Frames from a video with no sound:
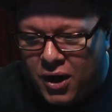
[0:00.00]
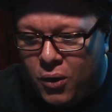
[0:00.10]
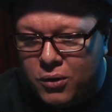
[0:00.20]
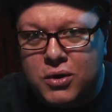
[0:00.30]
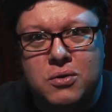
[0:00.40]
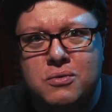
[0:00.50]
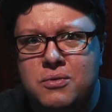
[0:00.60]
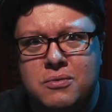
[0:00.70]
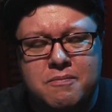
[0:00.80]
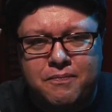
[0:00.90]
whole
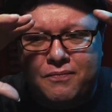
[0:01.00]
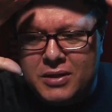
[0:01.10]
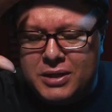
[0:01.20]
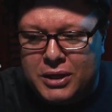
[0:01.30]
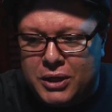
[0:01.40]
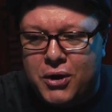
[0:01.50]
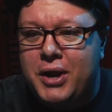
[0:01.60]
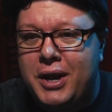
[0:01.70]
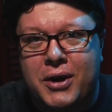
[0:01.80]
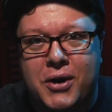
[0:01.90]
new
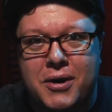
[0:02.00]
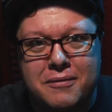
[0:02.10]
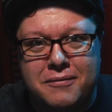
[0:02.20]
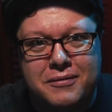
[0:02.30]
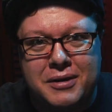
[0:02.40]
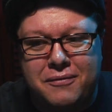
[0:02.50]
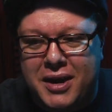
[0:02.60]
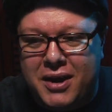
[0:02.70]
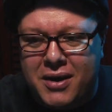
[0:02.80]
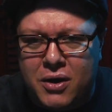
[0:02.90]
learning curve to
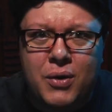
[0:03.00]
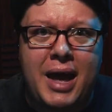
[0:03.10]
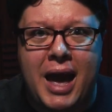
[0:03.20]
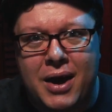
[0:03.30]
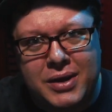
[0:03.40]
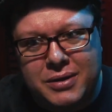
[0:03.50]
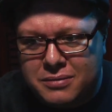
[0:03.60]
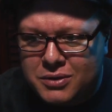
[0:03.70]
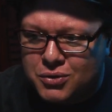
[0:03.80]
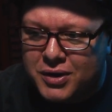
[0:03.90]
figure out, okay, how do you
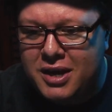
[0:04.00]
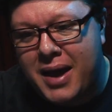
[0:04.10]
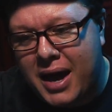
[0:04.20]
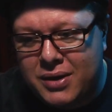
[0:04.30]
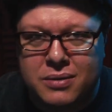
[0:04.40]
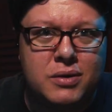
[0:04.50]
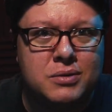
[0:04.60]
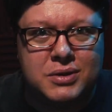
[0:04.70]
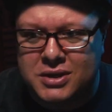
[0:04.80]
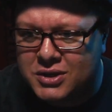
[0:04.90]
stream? How do you use this